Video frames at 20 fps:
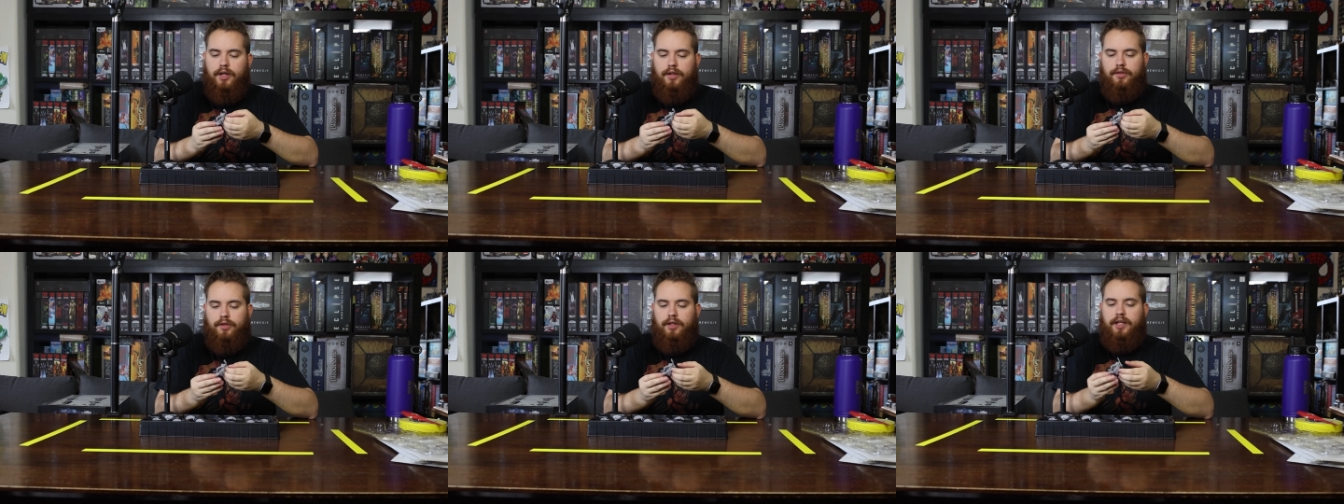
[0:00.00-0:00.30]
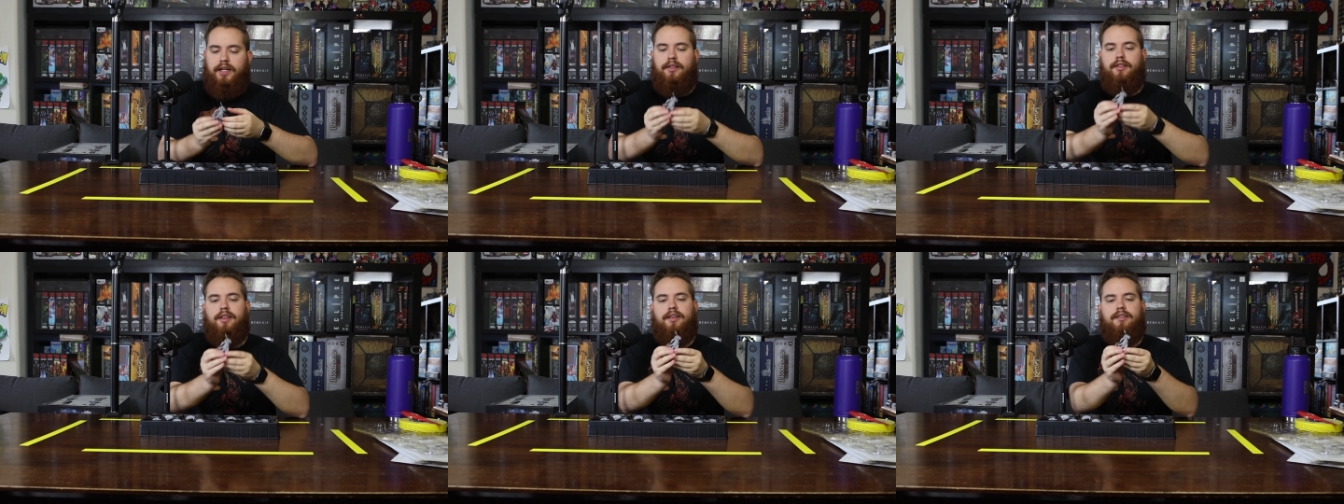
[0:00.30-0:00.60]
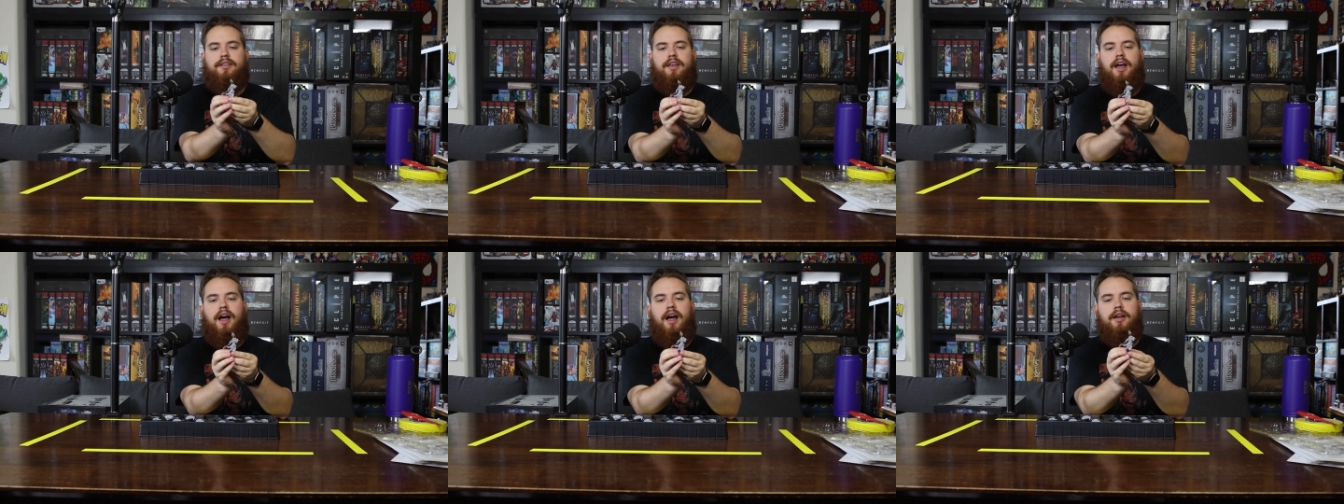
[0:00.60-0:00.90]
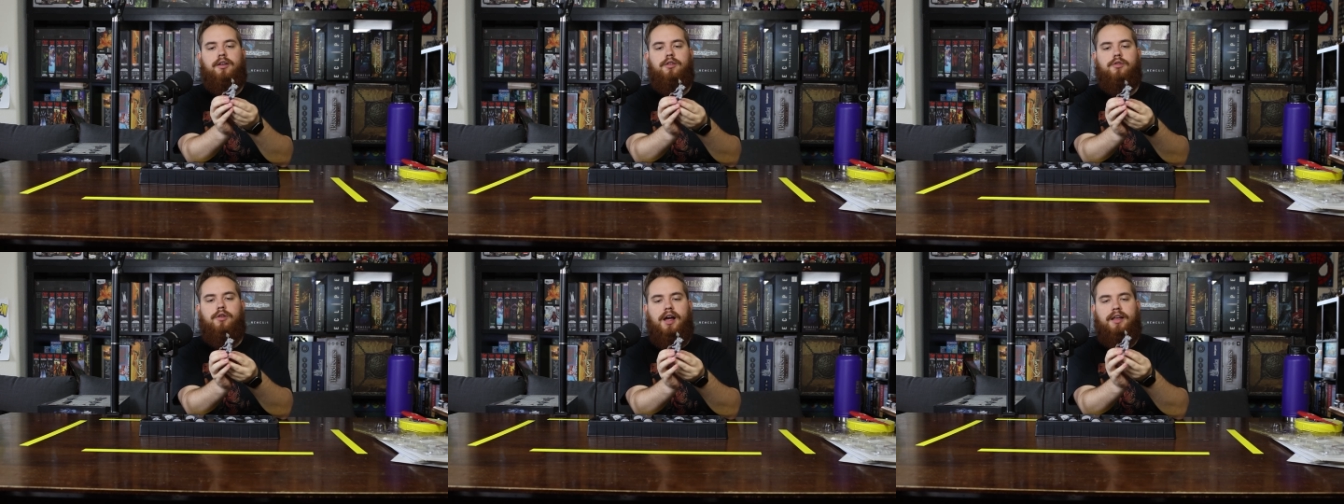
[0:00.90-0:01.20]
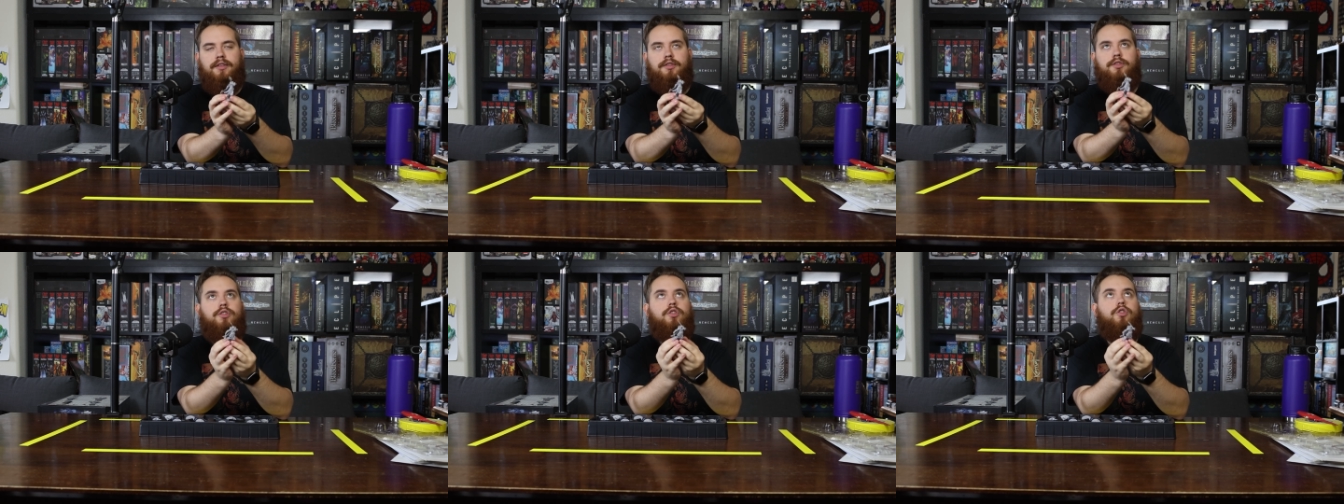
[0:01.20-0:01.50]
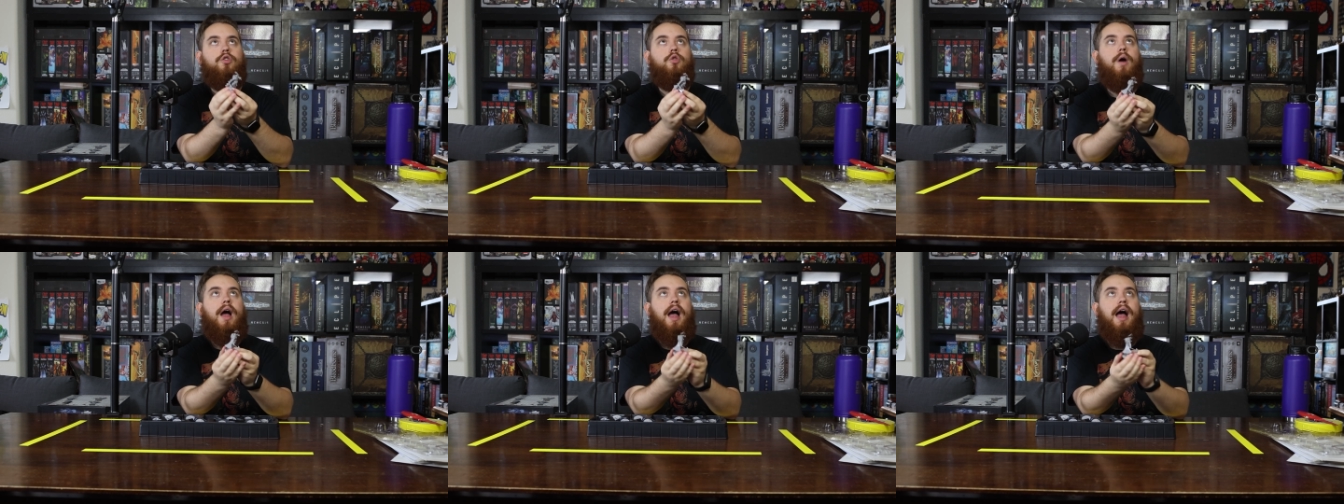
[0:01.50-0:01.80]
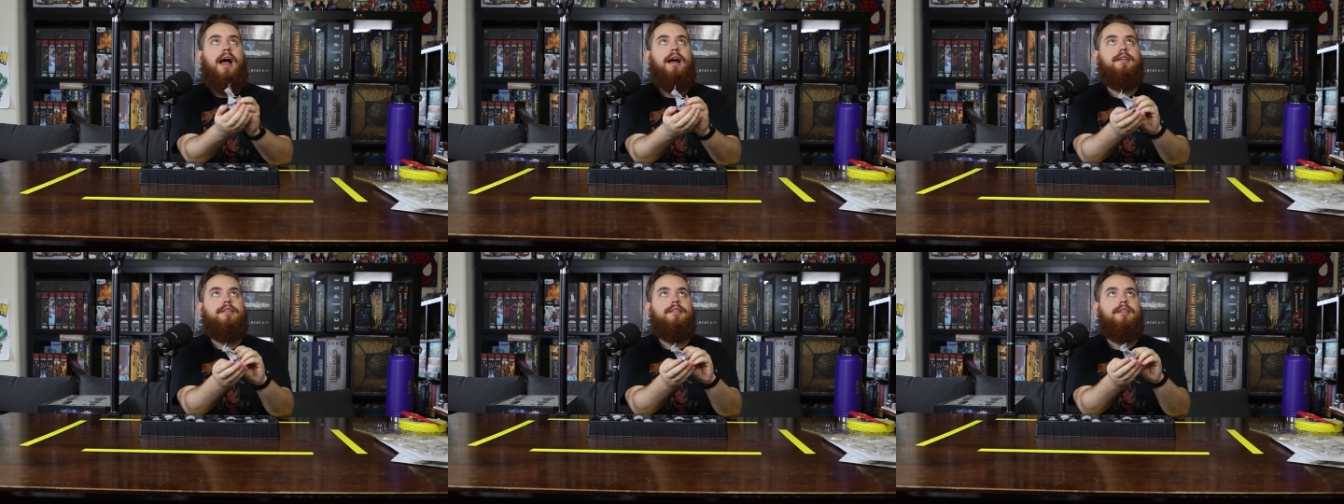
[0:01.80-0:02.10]
So like this guy who has two
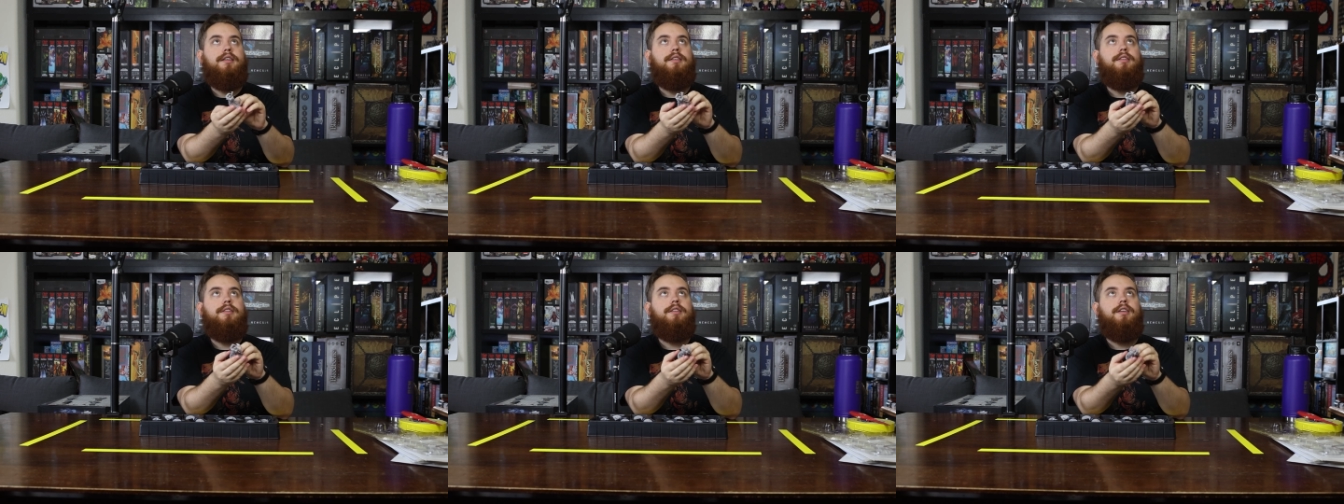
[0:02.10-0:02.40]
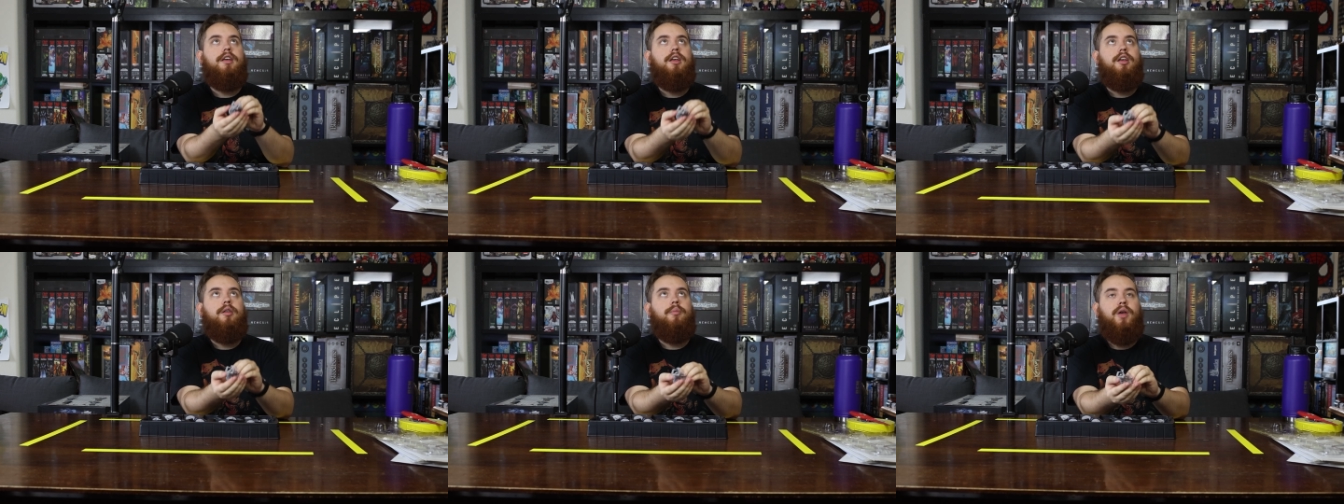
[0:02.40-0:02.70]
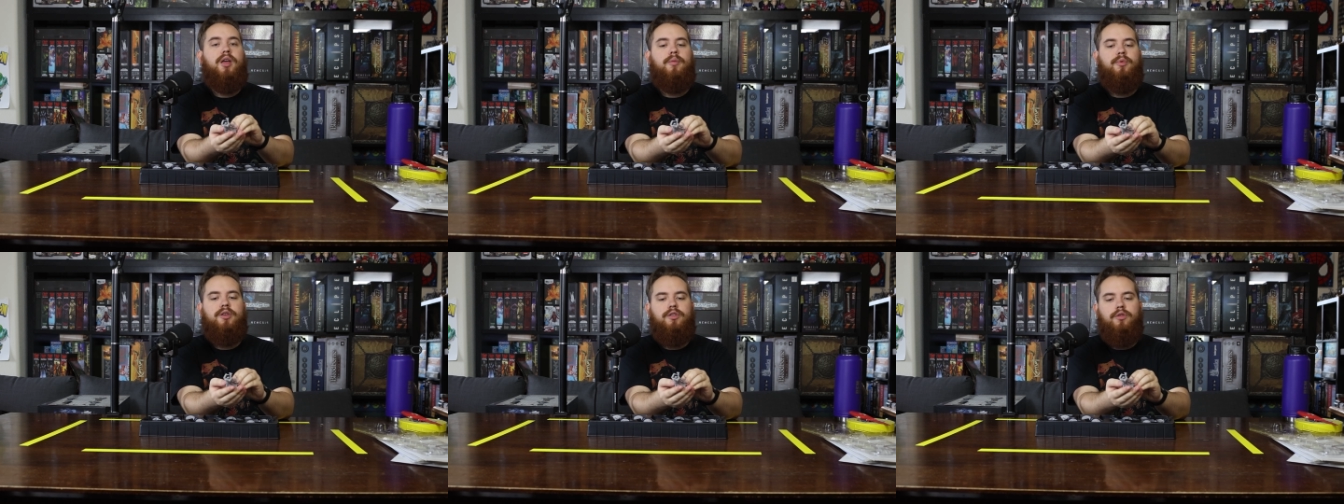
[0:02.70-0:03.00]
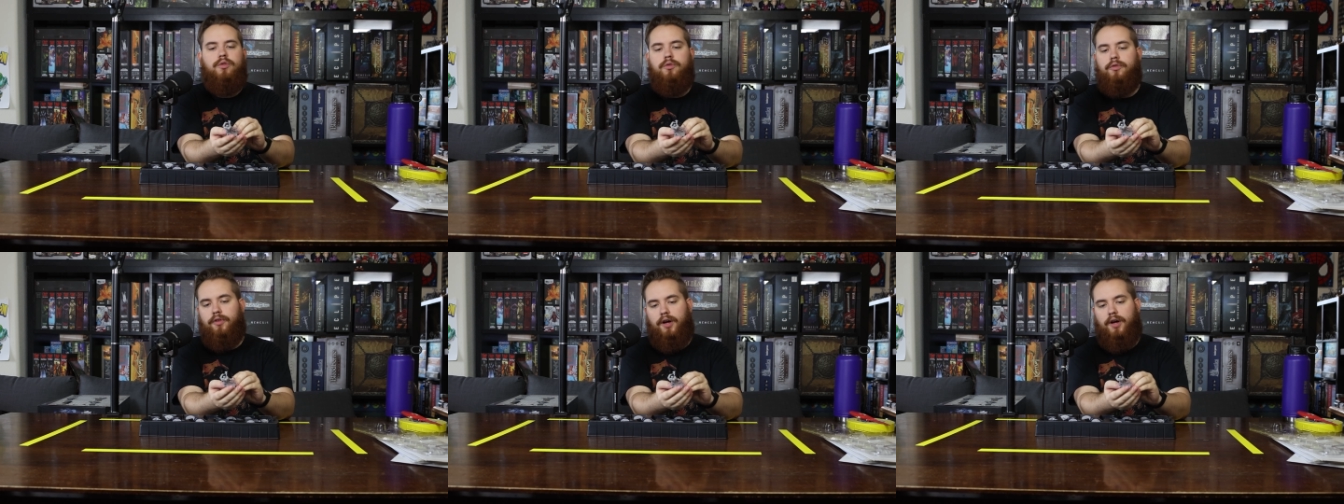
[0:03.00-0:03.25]
axes, maybe you